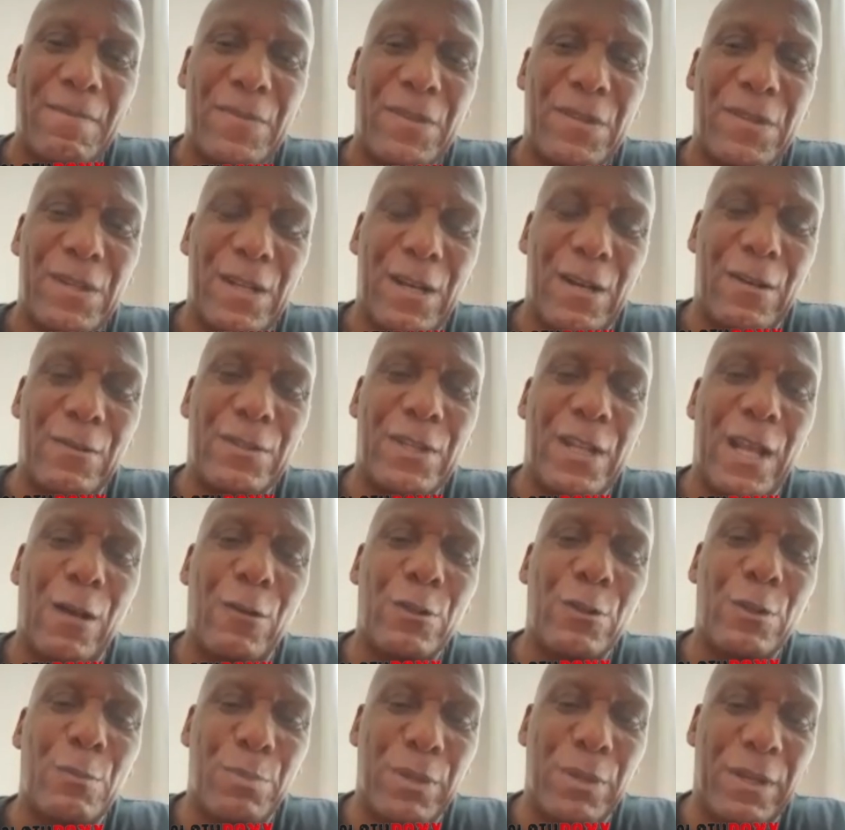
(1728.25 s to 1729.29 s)
So that
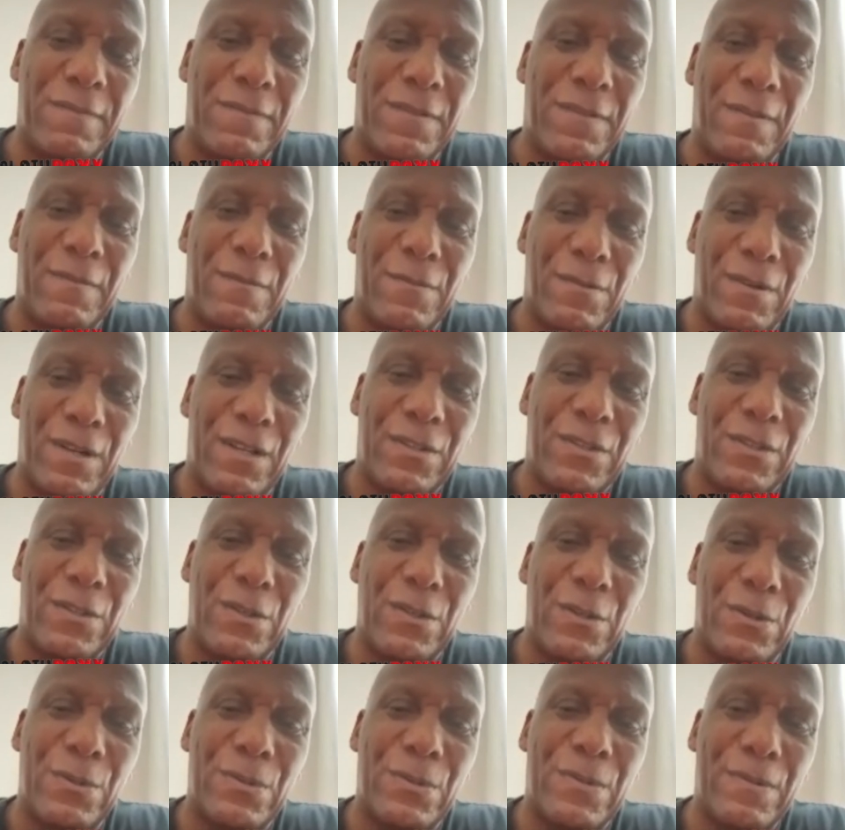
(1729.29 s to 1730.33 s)
was a big thing for us and
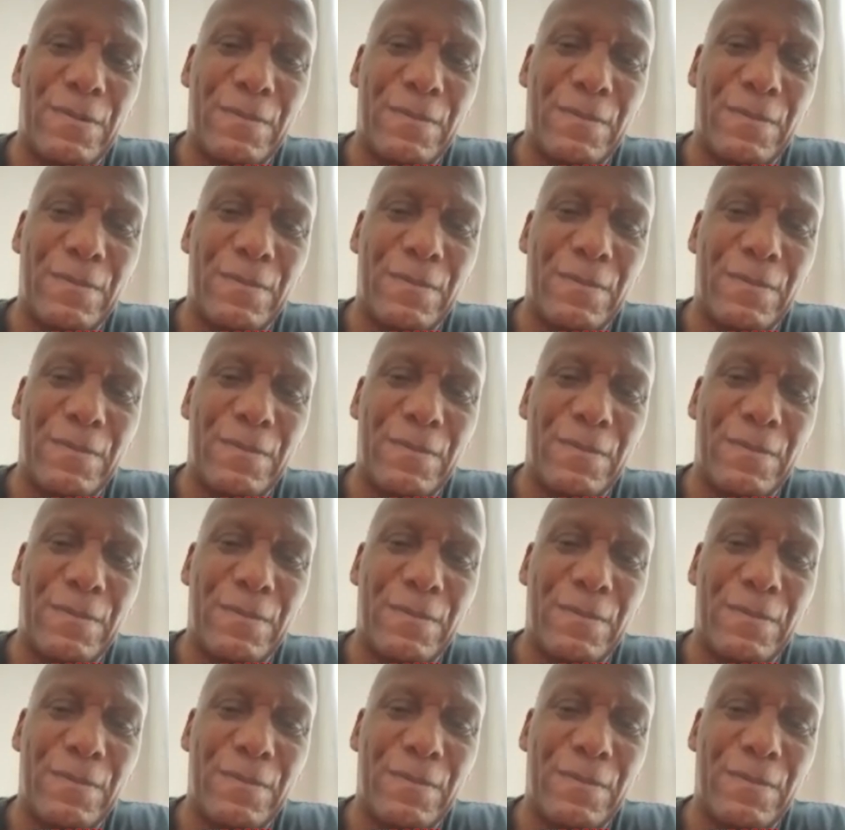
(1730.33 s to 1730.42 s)
all.